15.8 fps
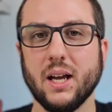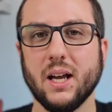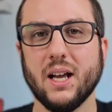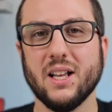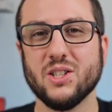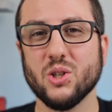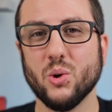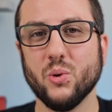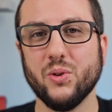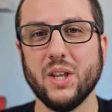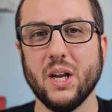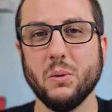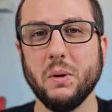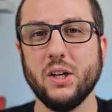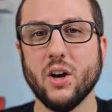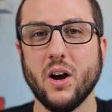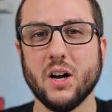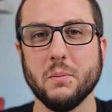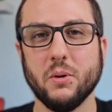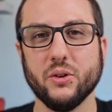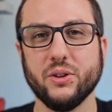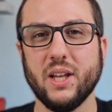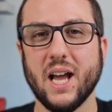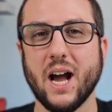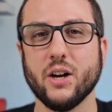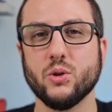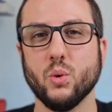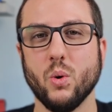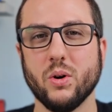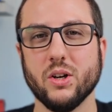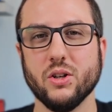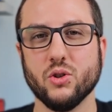And so then we talk about the
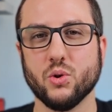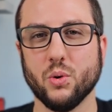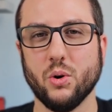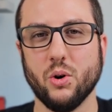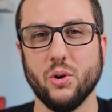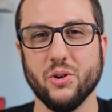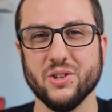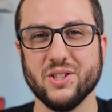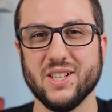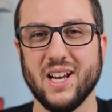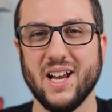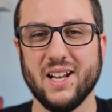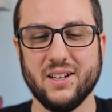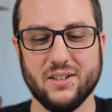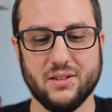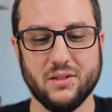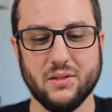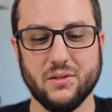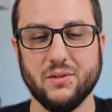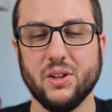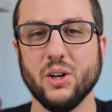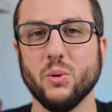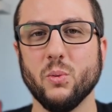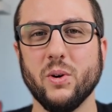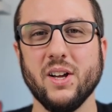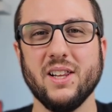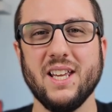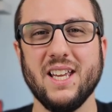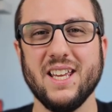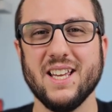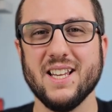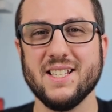actual controls, and there
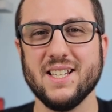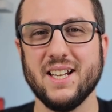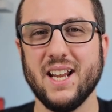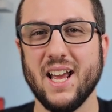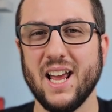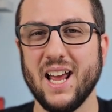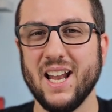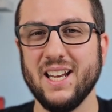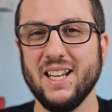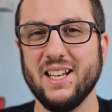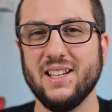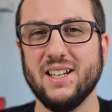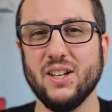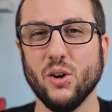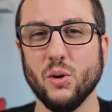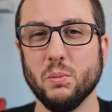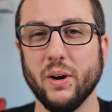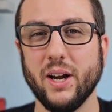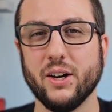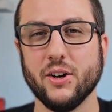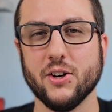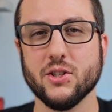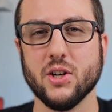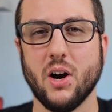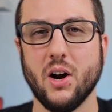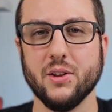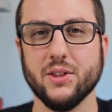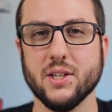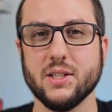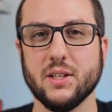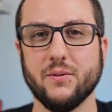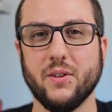really isn't any deal breakers on
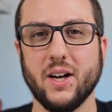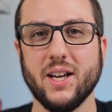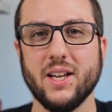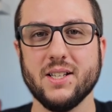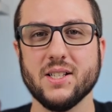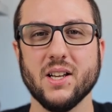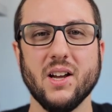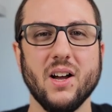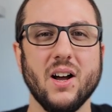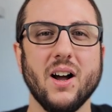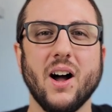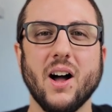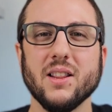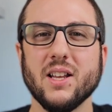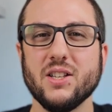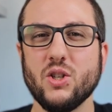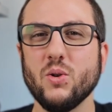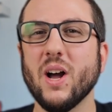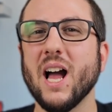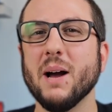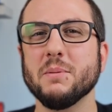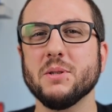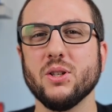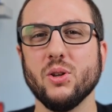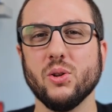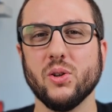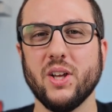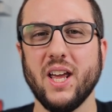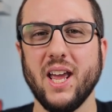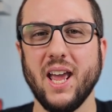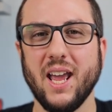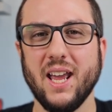this device unless you
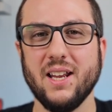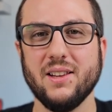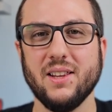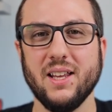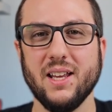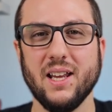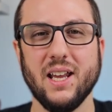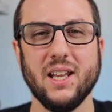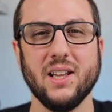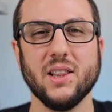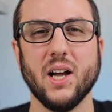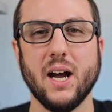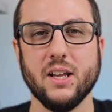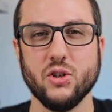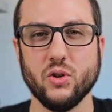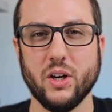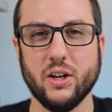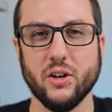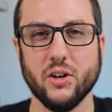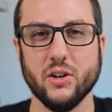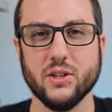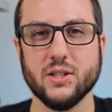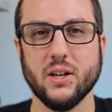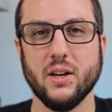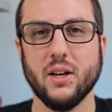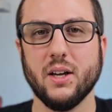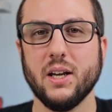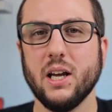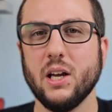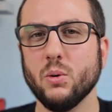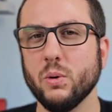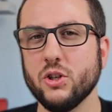absolutely hate the inline triggers,
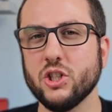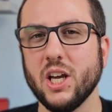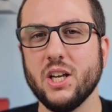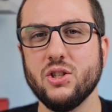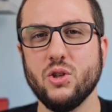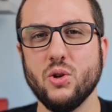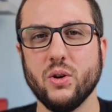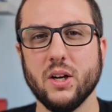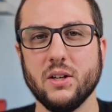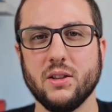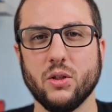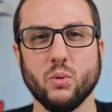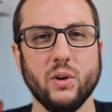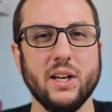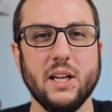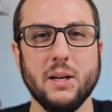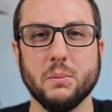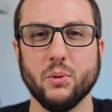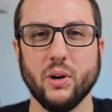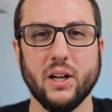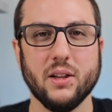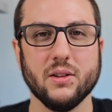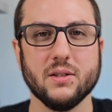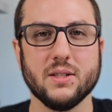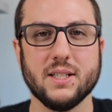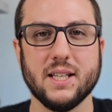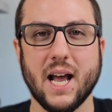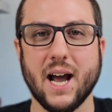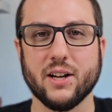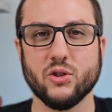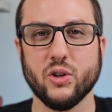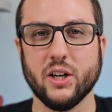in which case you can 3D print
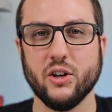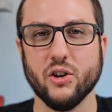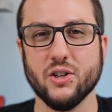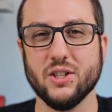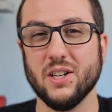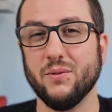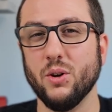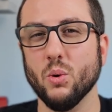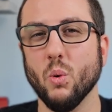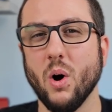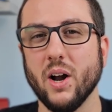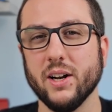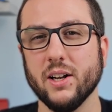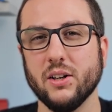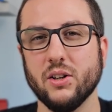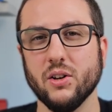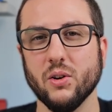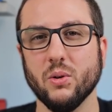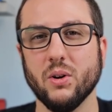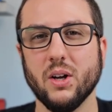stack triggers if you wanted to.